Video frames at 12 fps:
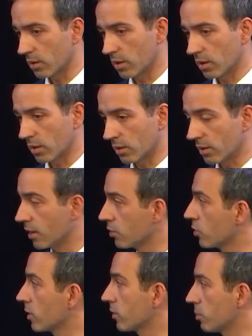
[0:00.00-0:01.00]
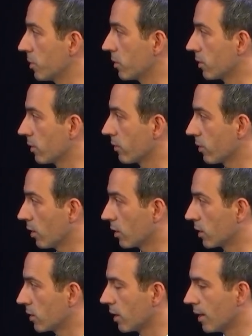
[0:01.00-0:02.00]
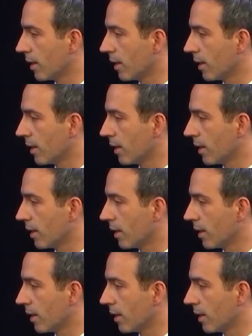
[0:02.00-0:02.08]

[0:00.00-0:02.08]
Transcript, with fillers: uh, intelligent experience on it.